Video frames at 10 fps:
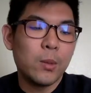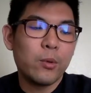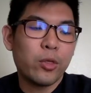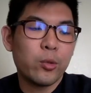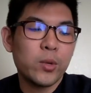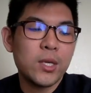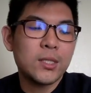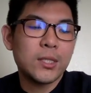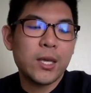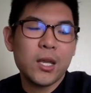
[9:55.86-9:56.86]
number three
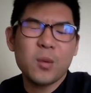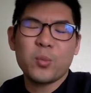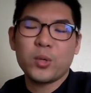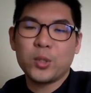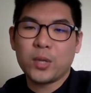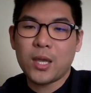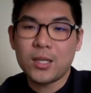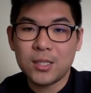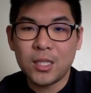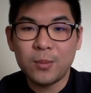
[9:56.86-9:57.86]
is get up when you
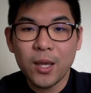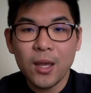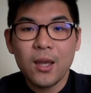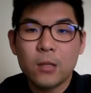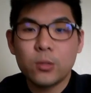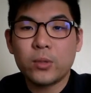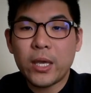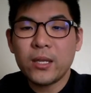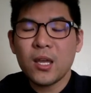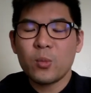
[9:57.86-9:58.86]
can't sleep. So
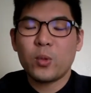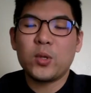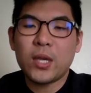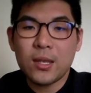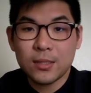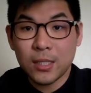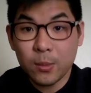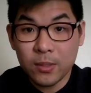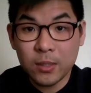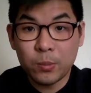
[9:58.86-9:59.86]
getting up when you can't
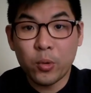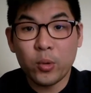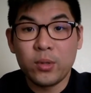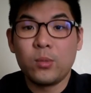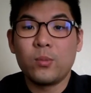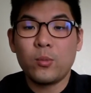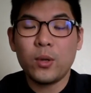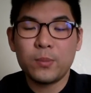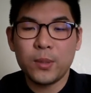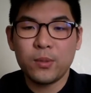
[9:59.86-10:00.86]
sleep is important.
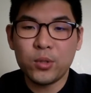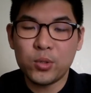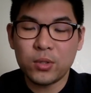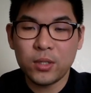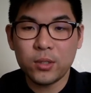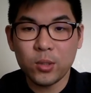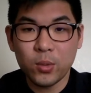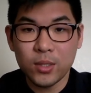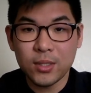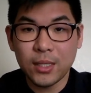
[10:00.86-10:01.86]
What people usually
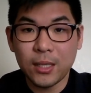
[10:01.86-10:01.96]
do is they